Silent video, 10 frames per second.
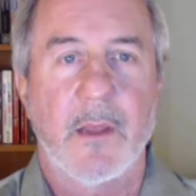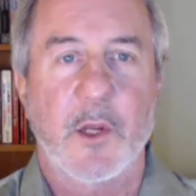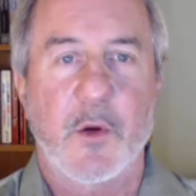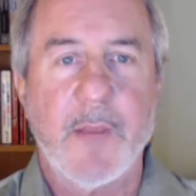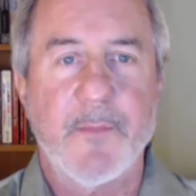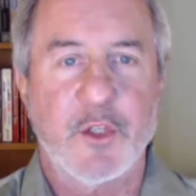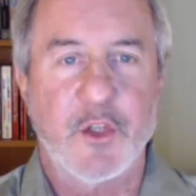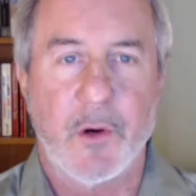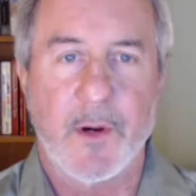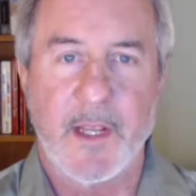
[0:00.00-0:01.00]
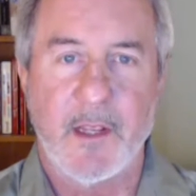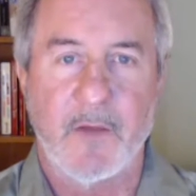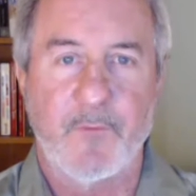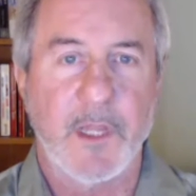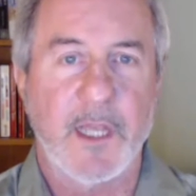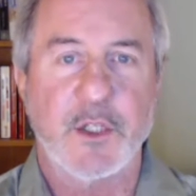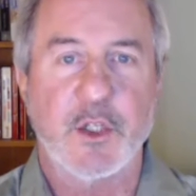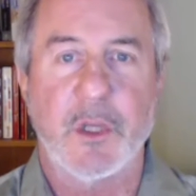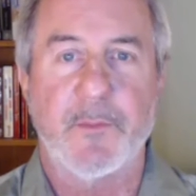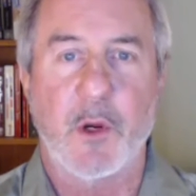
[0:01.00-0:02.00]
The great majority of
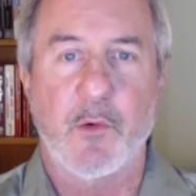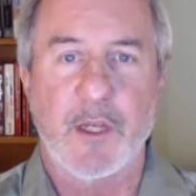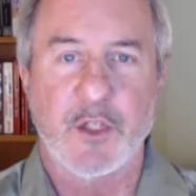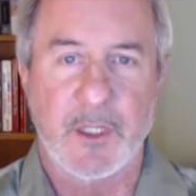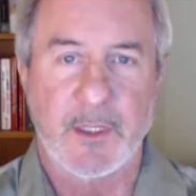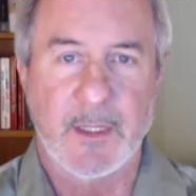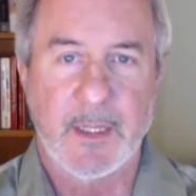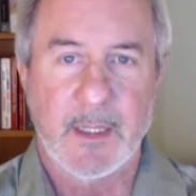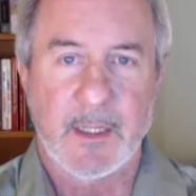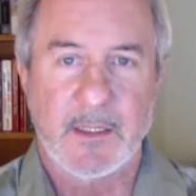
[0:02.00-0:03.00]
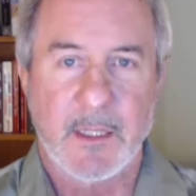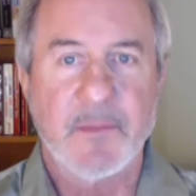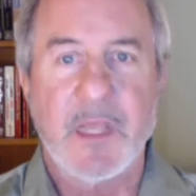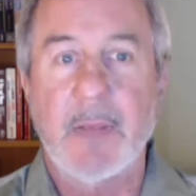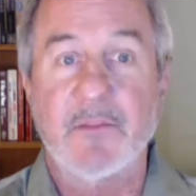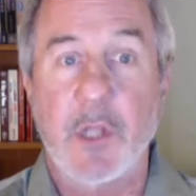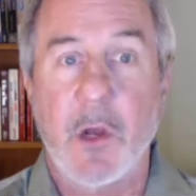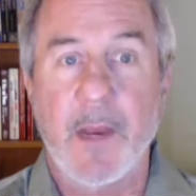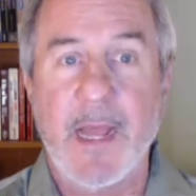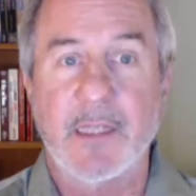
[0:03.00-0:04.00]
relationship aggression, sometimes
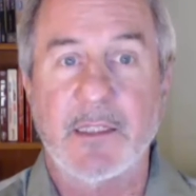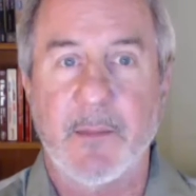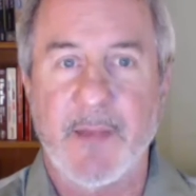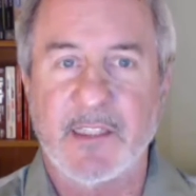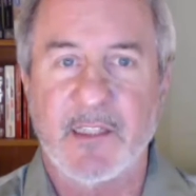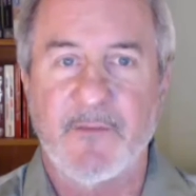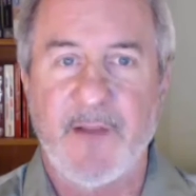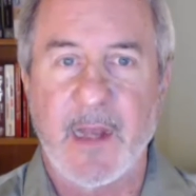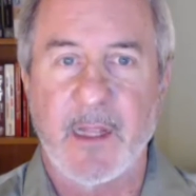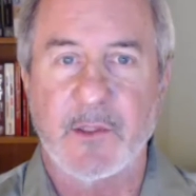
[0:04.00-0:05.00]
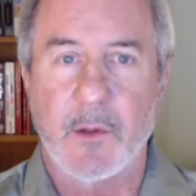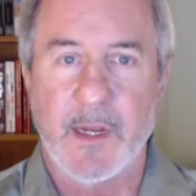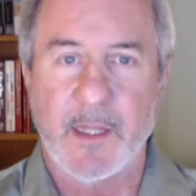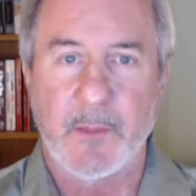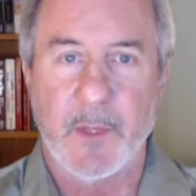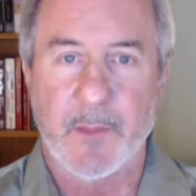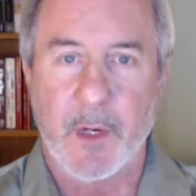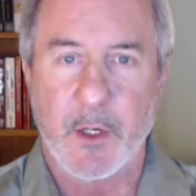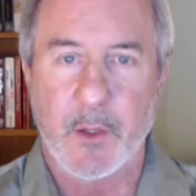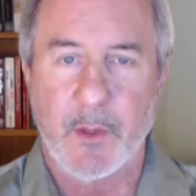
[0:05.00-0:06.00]
known as domestic violence or intimate
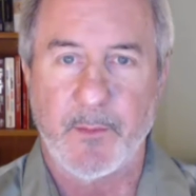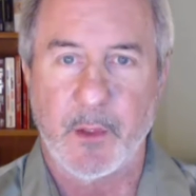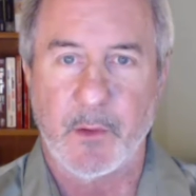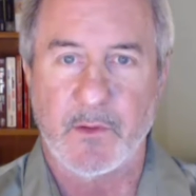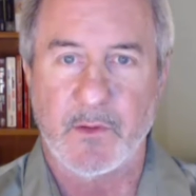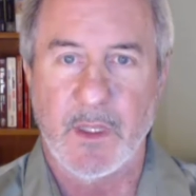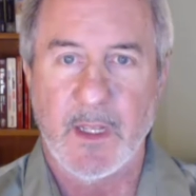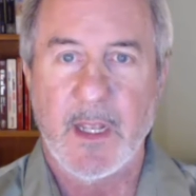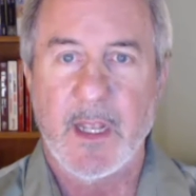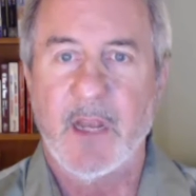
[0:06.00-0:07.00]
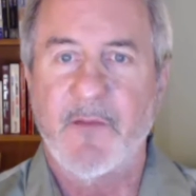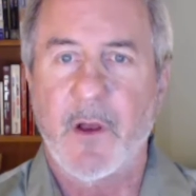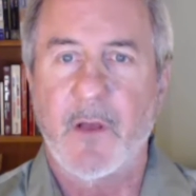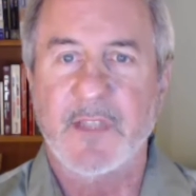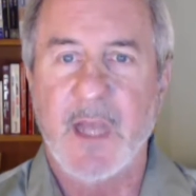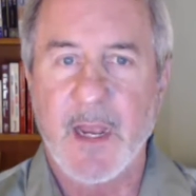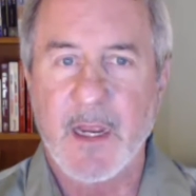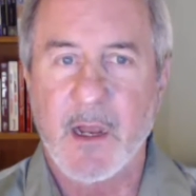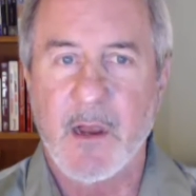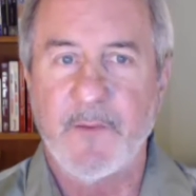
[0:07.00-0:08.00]
partner abuse, involves high
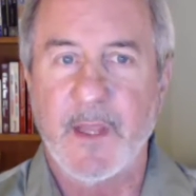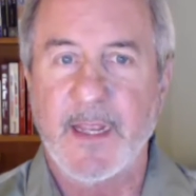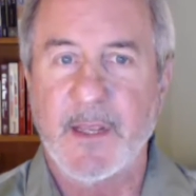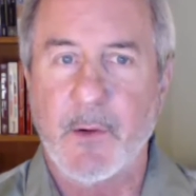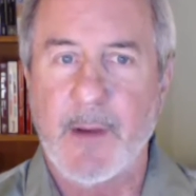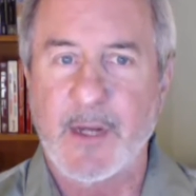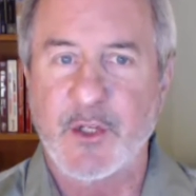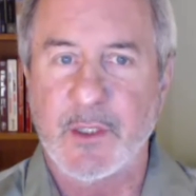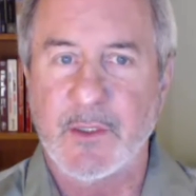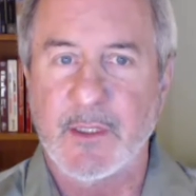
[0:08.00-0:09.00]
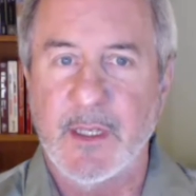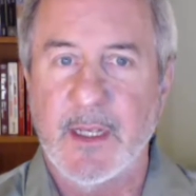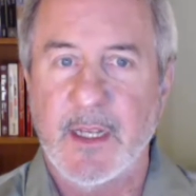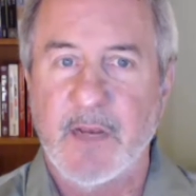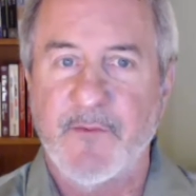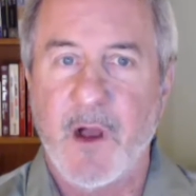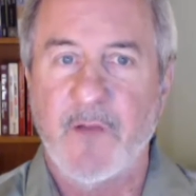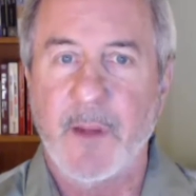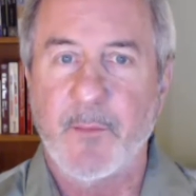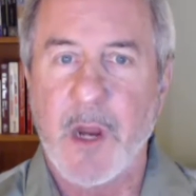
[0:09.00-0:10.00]
conflict interactions
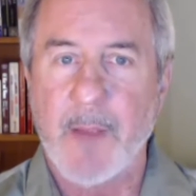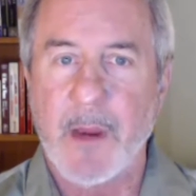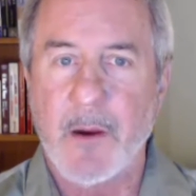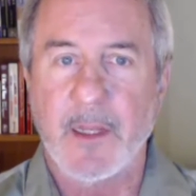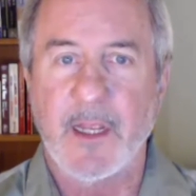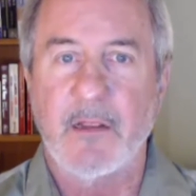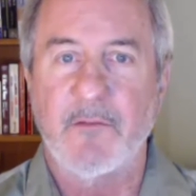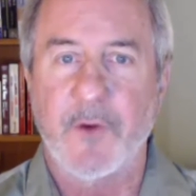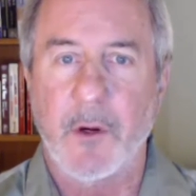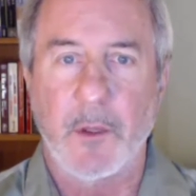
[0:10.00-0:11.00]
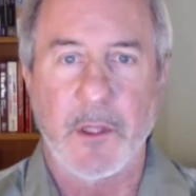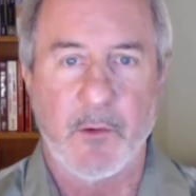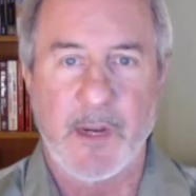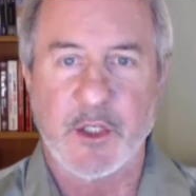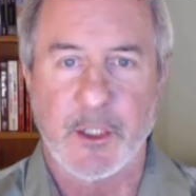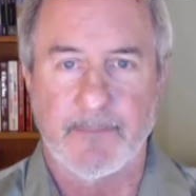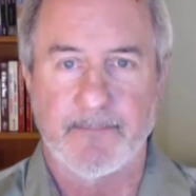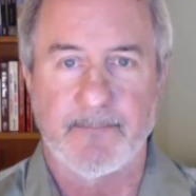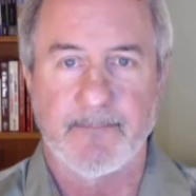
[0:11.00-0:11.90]
involving primarily verbal aggression.